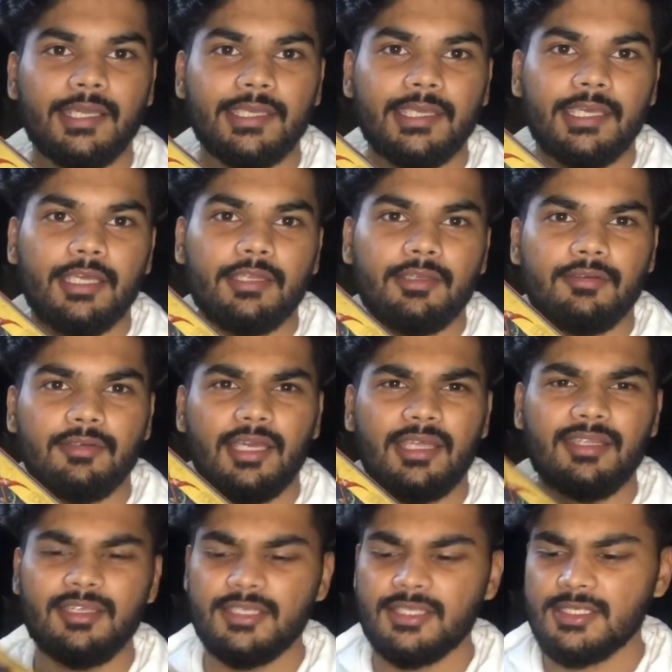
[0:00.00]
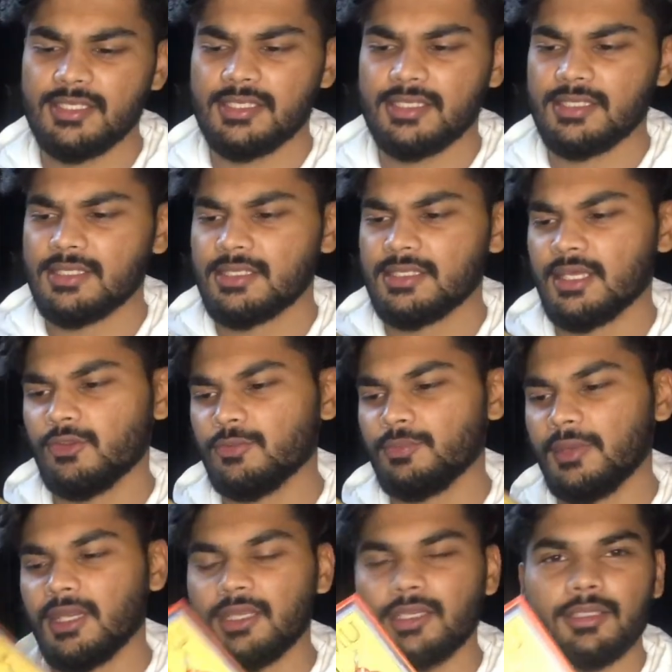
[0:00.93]
Again, I think he's South
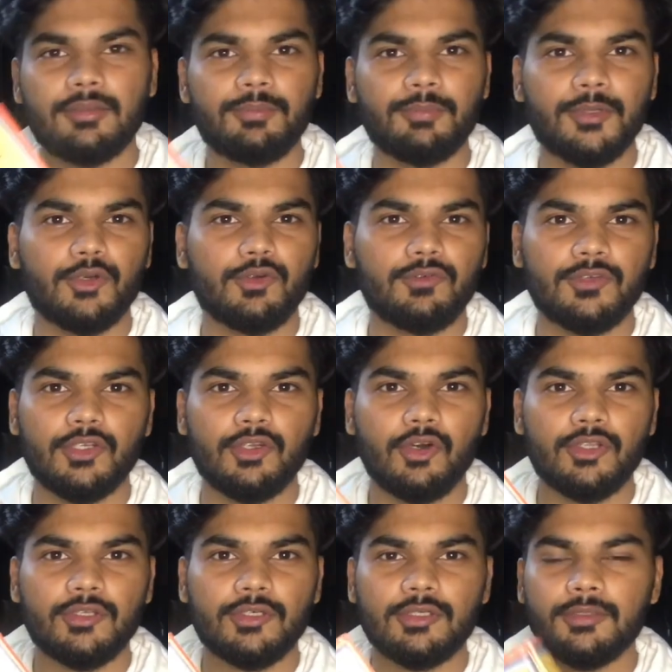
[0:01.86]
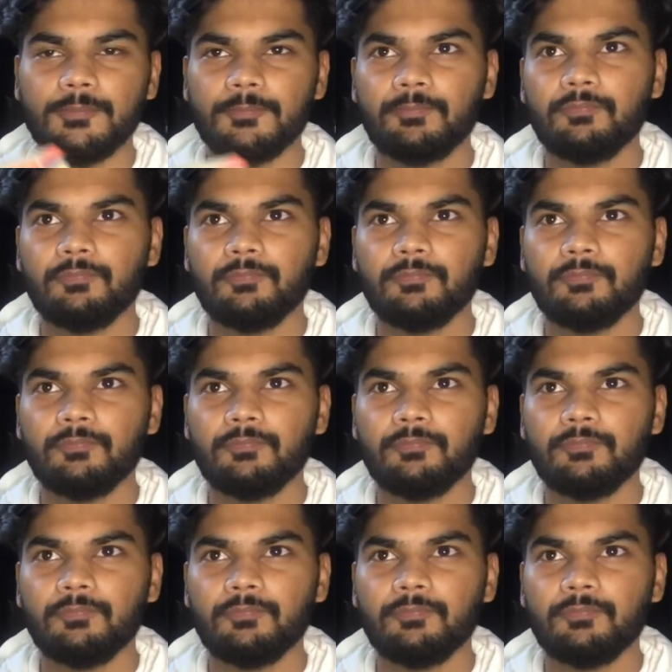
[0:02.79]
American, Peruvian author,